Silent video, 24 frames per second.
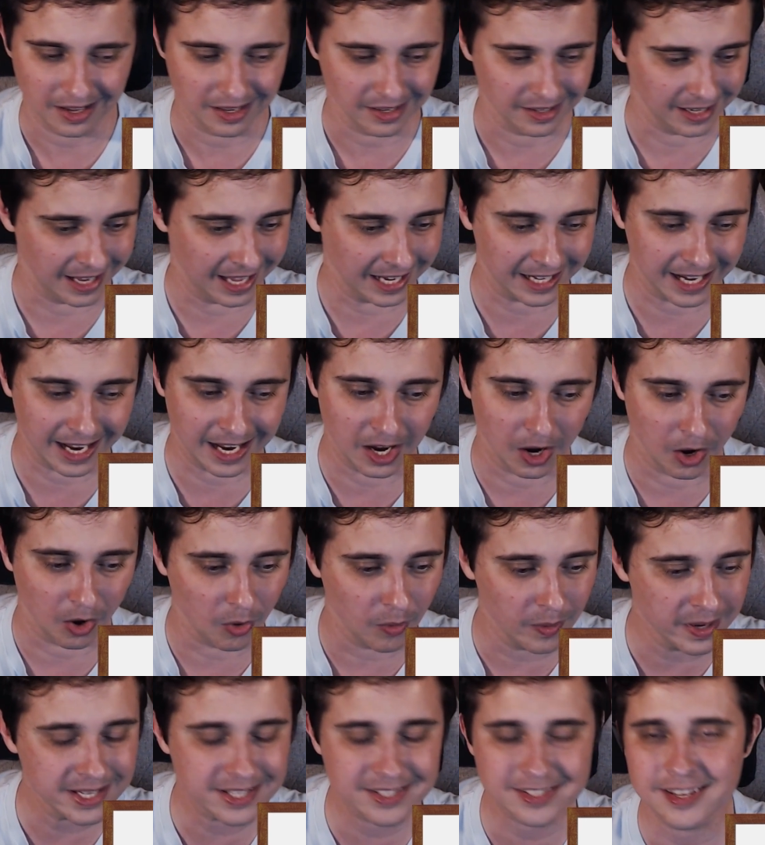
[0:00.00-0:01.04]
like I
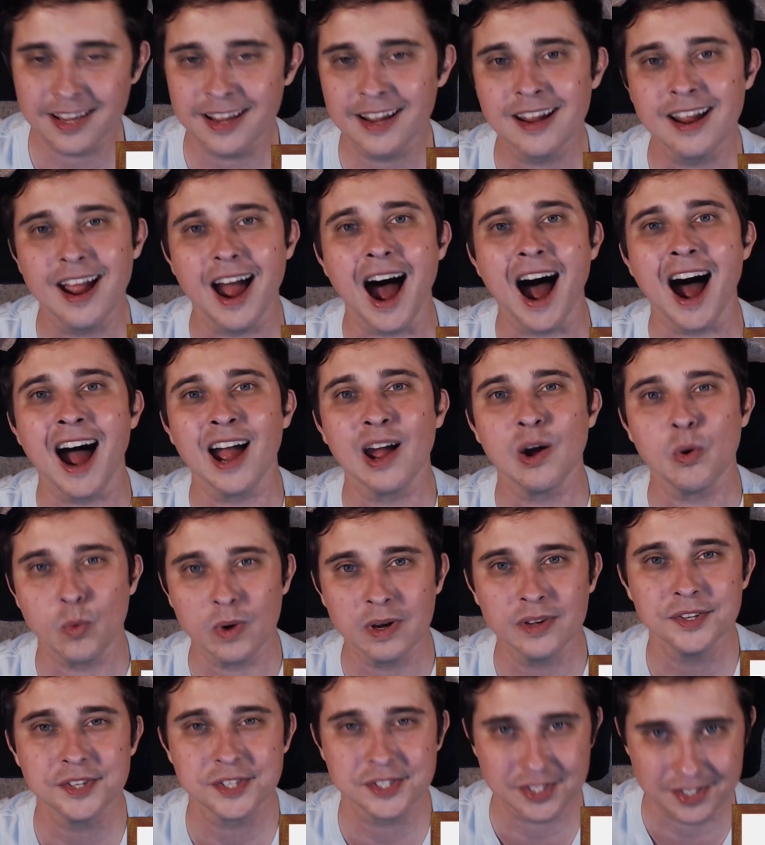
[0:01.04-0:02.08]
always say, I
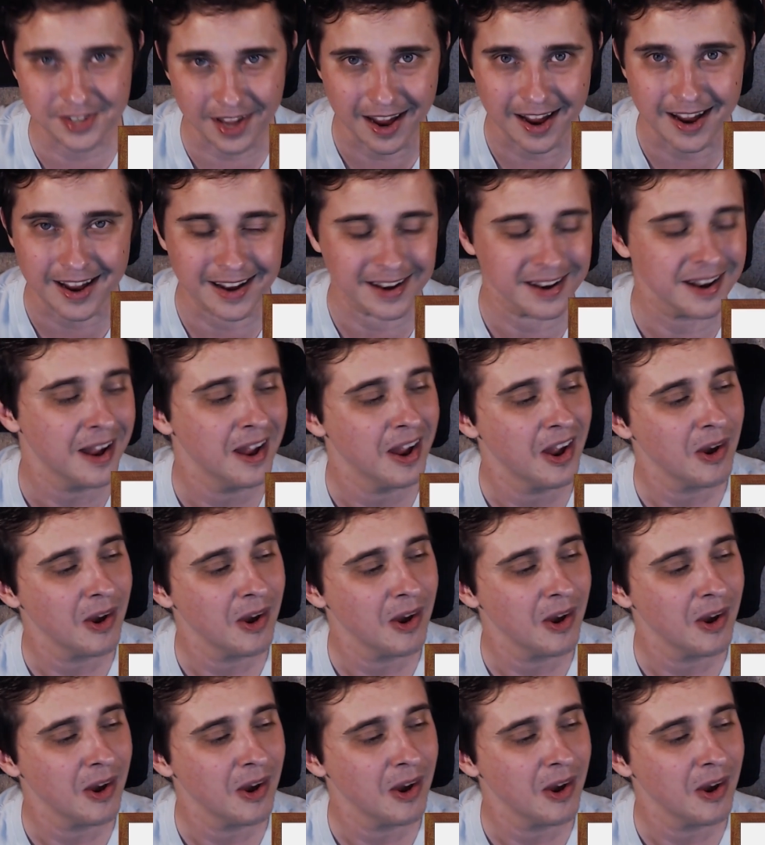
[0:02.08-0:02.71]
will stay.